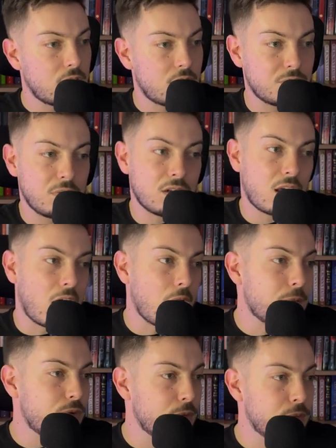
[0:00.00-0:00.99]
man, I'm
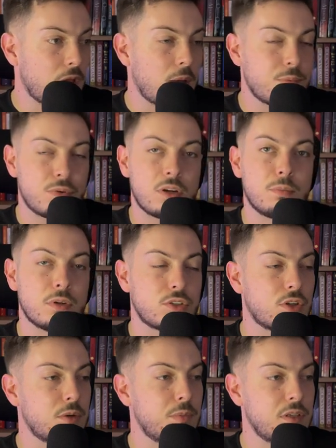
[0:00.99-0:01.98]
pretty much
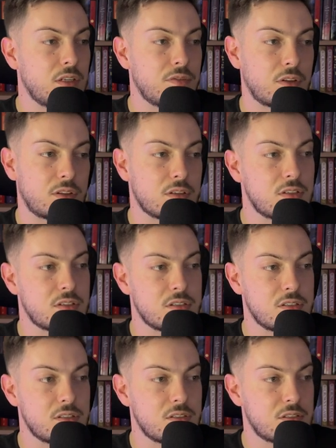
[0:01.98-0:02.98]
going to believe that this
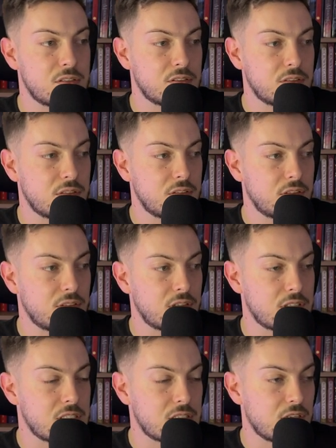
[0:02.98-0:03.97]
is
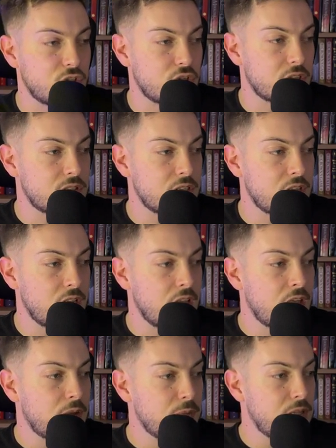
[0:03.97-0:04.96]
legit.
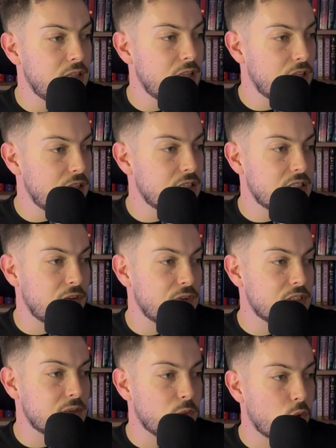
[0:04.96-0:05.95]
I mean, there's definitely
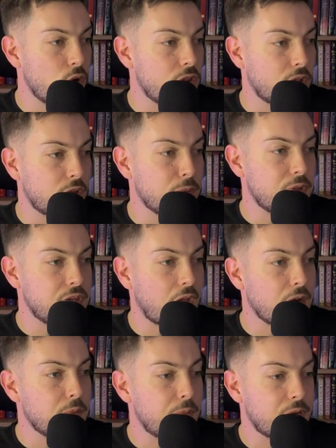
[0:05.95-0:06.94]
some work that can be
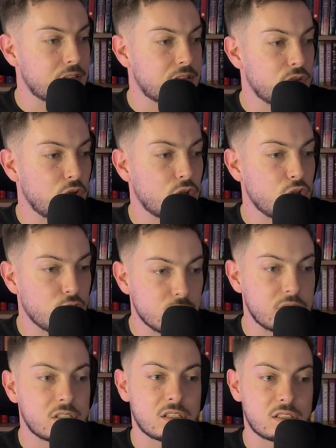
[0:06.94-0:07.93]
done, but you can use
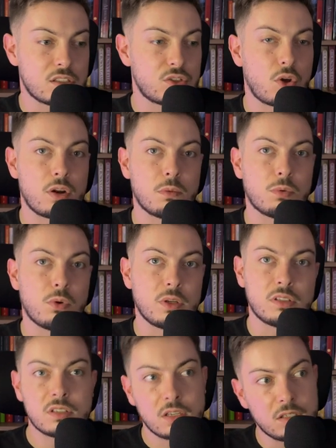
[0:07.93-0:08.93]
this as a starting
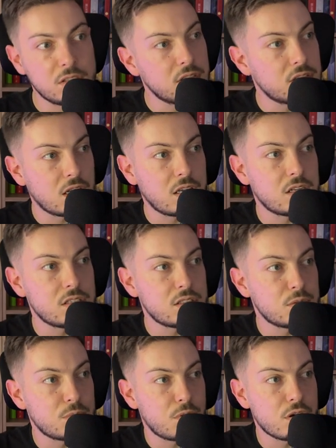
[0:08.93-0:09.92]
point and take it as
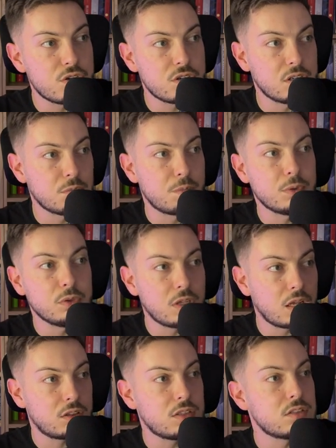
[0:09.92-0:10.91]
inspiration and build
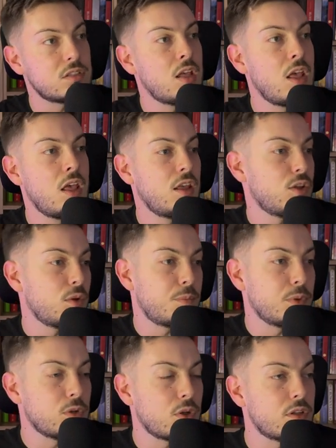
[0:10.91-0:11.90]
out this,
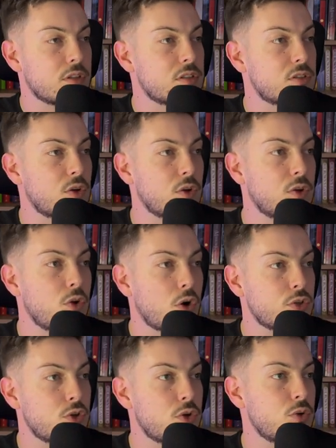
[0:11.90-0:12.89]
build on this. So
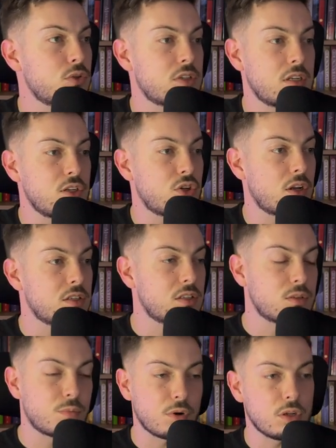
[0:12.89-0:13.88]
nocturnal city chase,
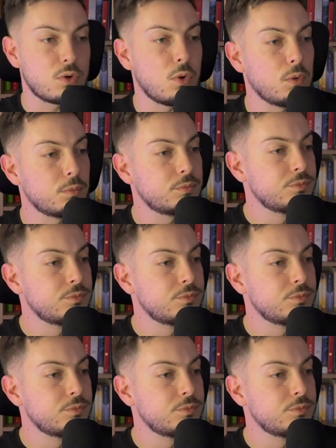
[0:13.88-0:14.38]
it's pretty cool.